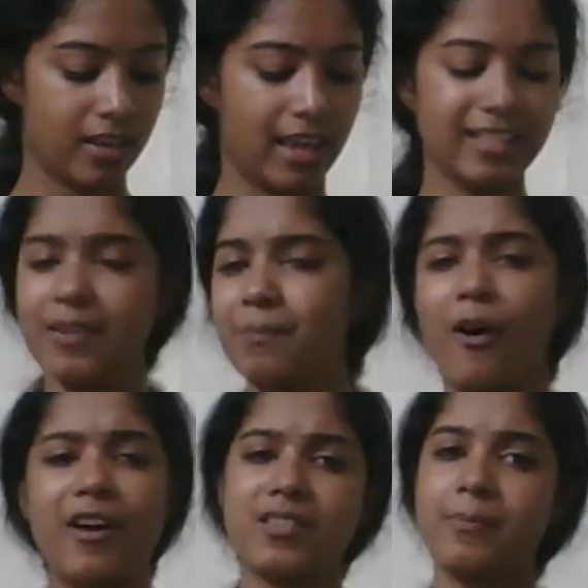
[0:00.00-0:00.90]
Is it
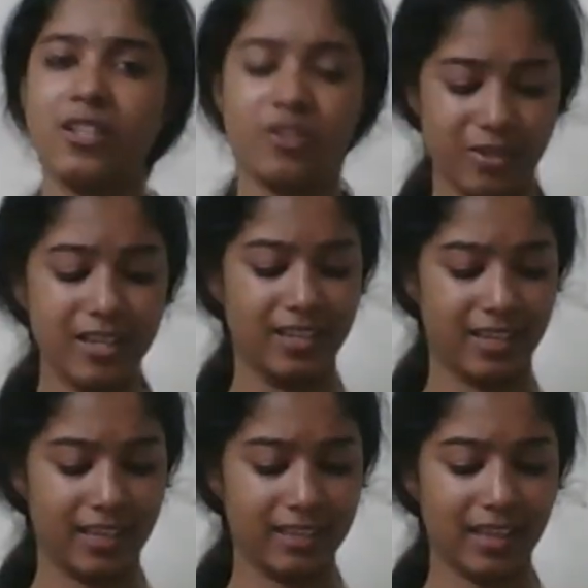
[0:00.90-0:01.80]
possible,
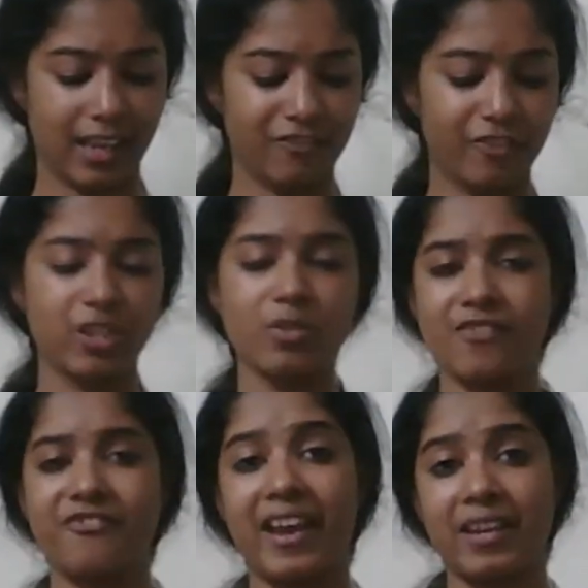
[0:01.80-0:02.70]
really, that for you to
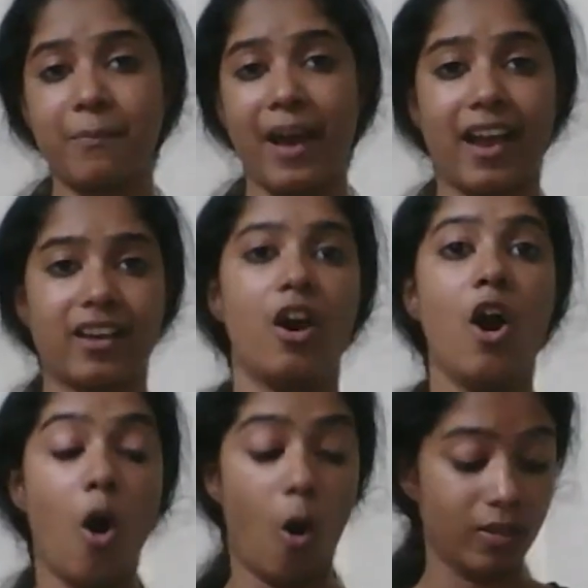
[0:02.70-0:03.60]
fight back
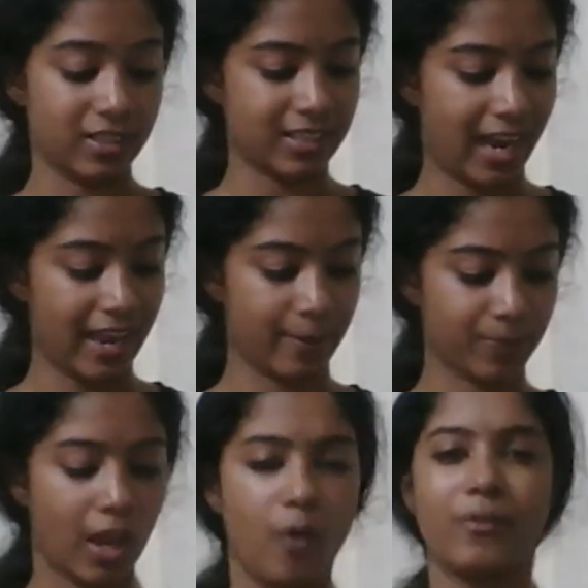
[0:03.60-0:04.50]
all the time
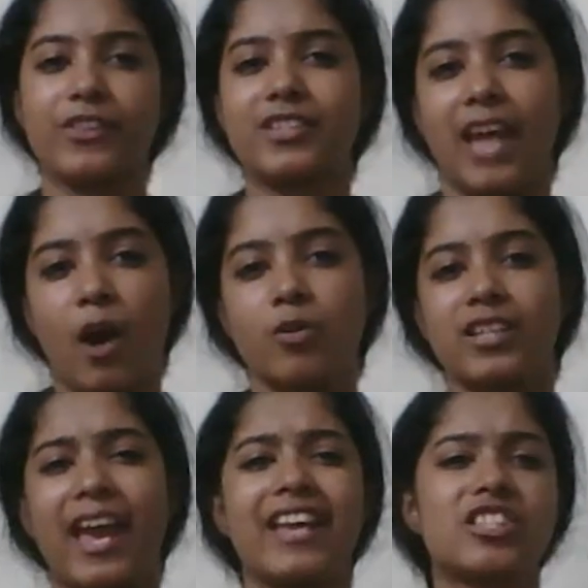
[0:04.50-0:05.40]
with doubt
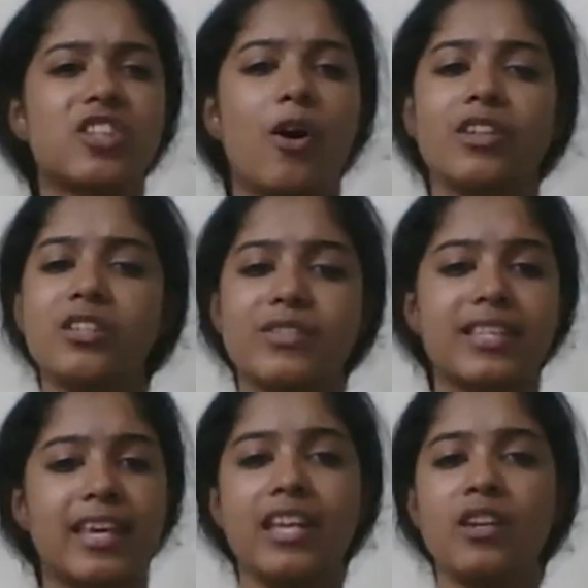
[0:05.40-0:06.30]
etched on your
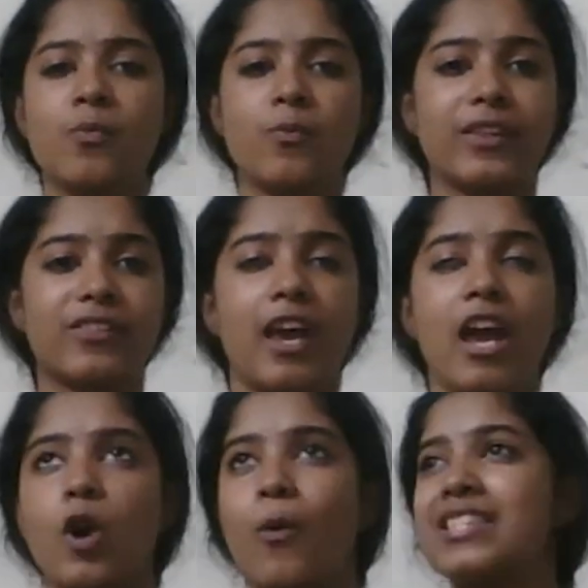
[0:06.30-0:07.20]
skin, with
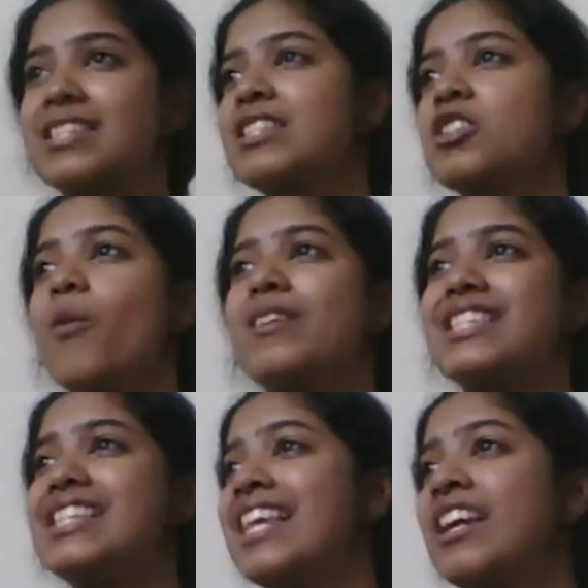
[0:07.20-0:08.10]
questions always
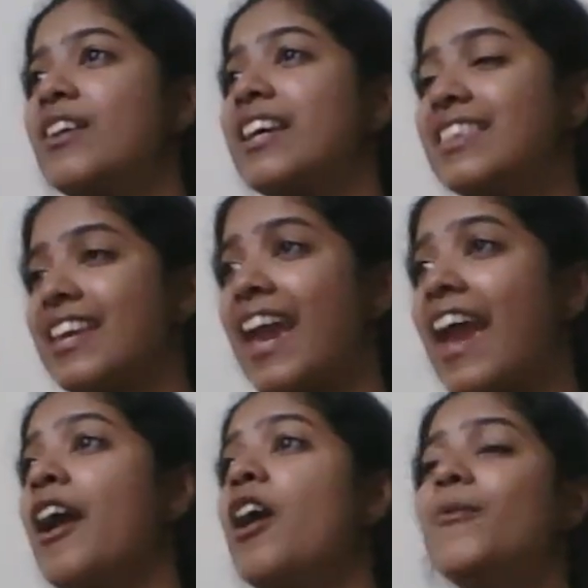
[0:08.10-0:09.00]
lingering in the
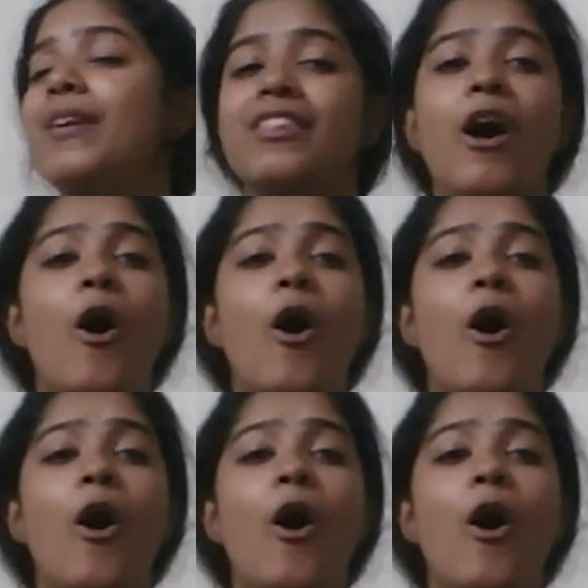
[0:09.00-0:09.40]
air, with